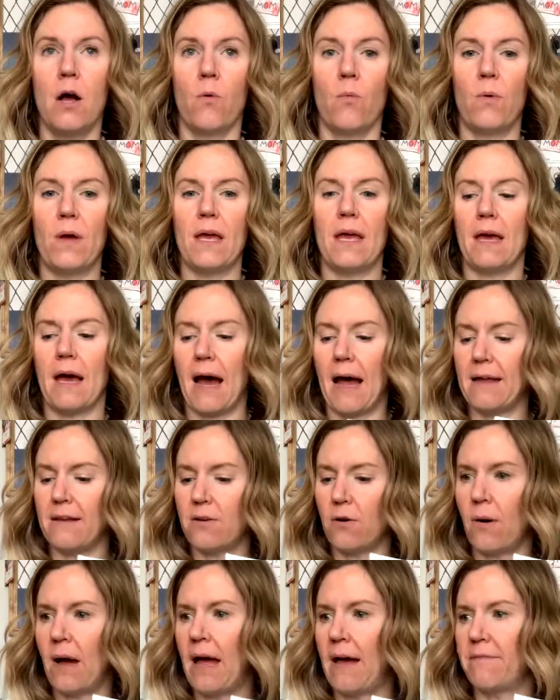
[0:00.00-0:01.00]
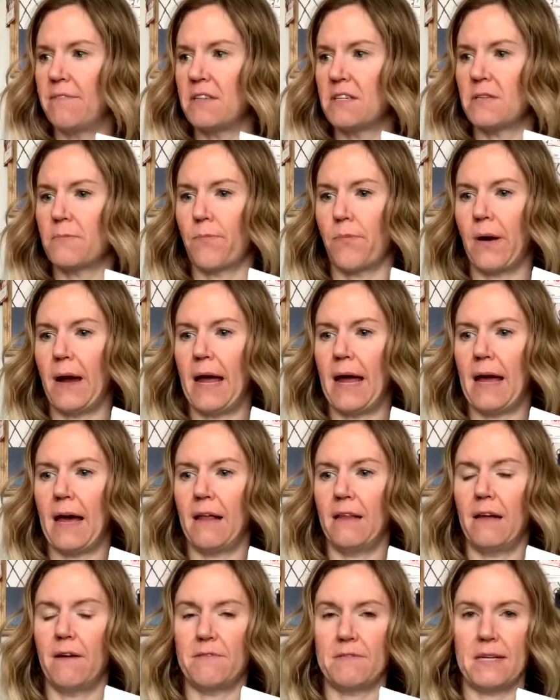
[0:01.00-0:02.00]
I don't have the spray. I
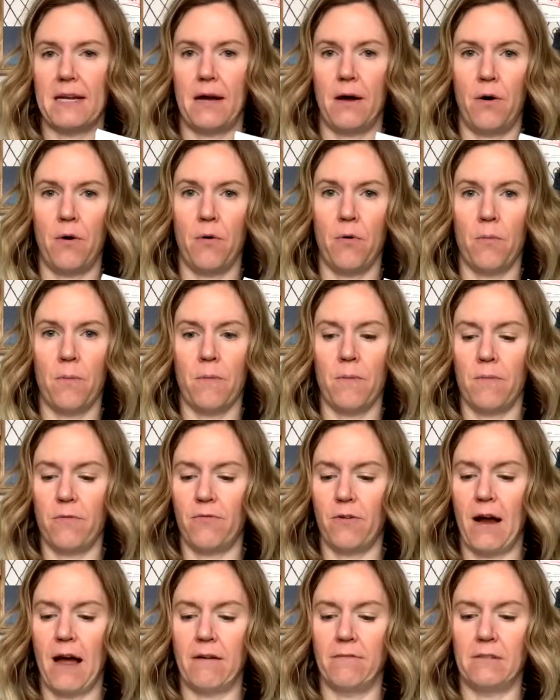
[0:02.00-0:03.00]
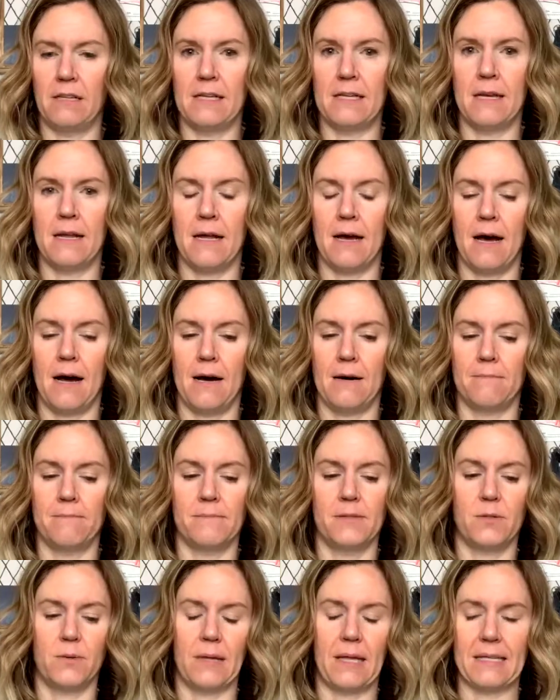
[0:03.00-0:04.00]
left it at home for Evelyn,
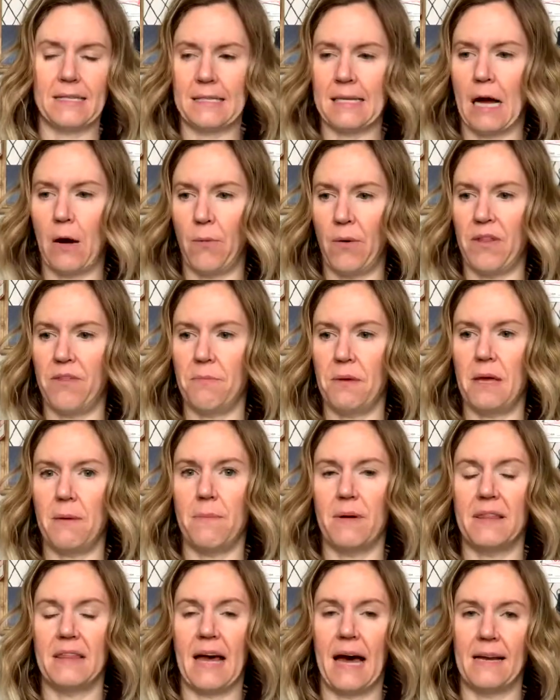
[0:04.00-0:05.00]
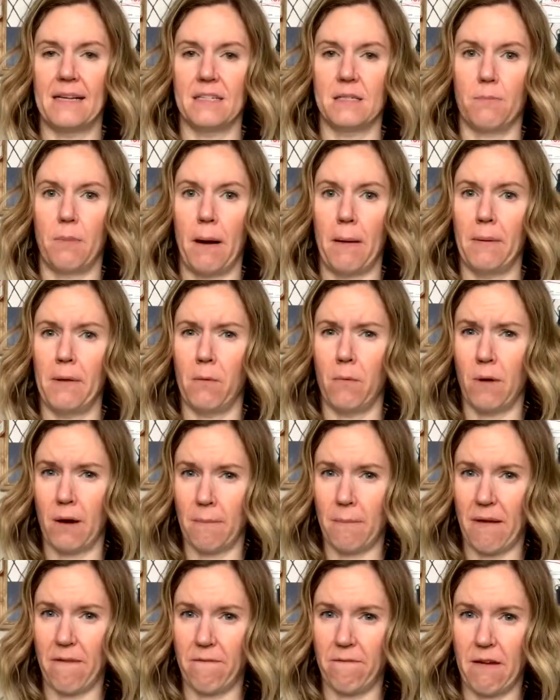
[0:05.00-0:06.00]
so that's not with me, but that is probably one of
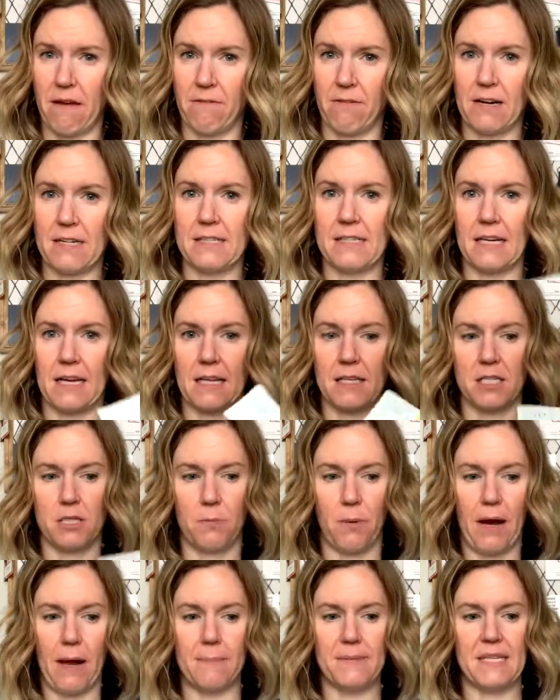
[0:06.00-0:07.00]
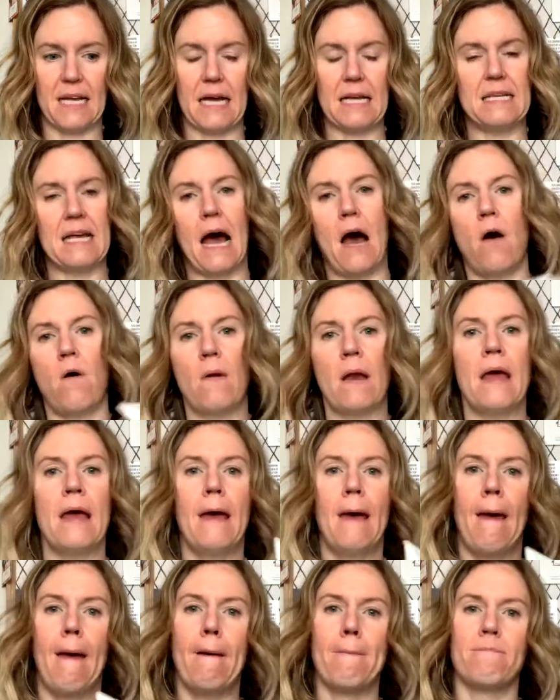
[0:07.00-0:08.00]
my favorites. It can spray upside down.
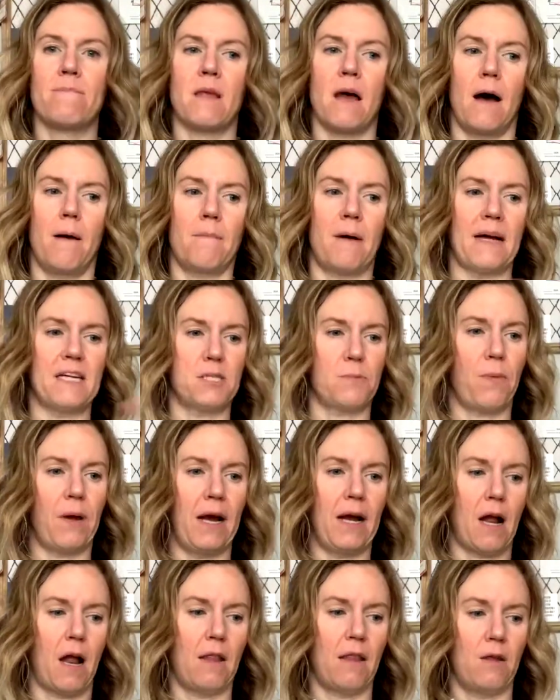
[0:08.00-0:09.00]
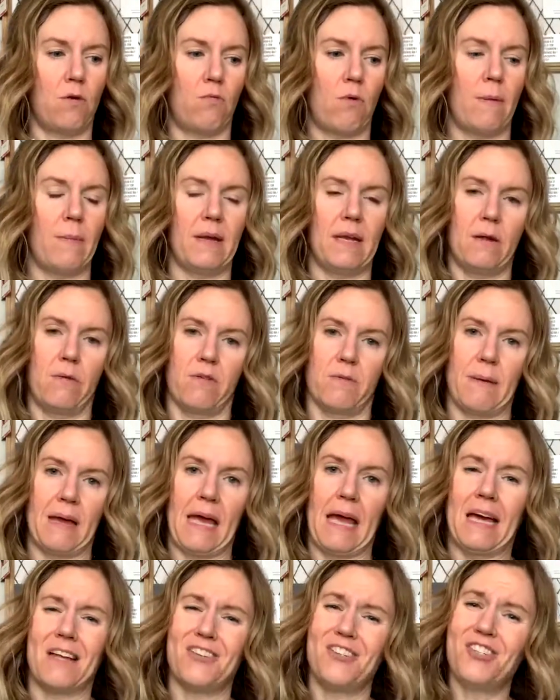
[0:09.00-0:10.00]
I spray it on and then rub it in with my
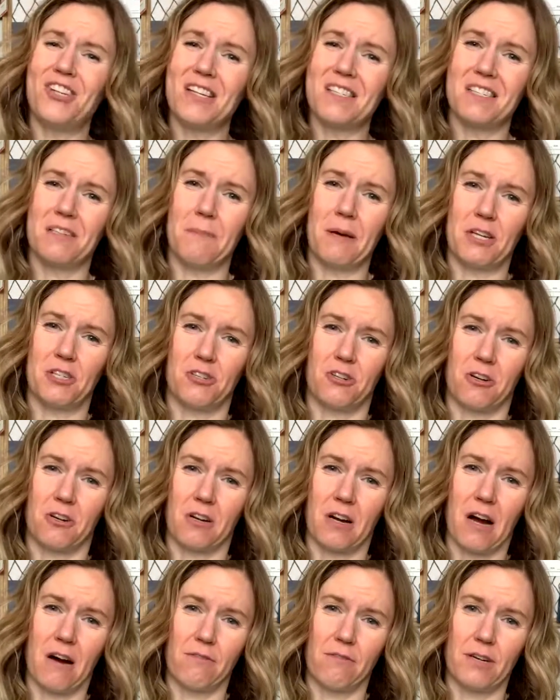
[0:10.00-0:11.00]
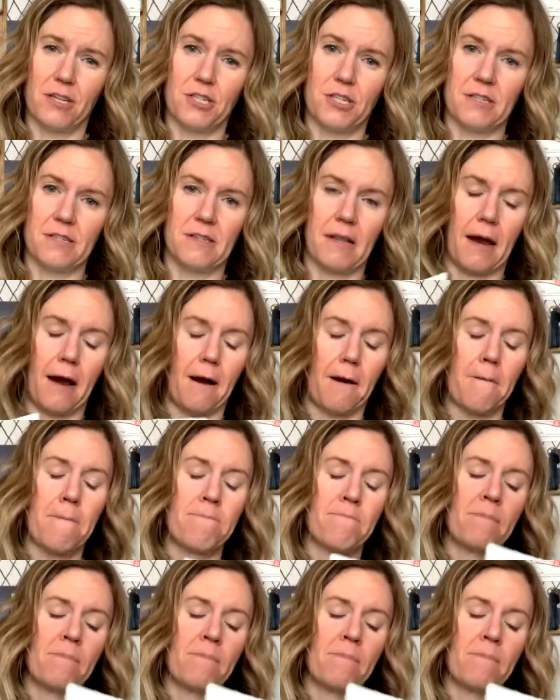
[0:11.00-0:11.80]
hand just to make sure coverage is there.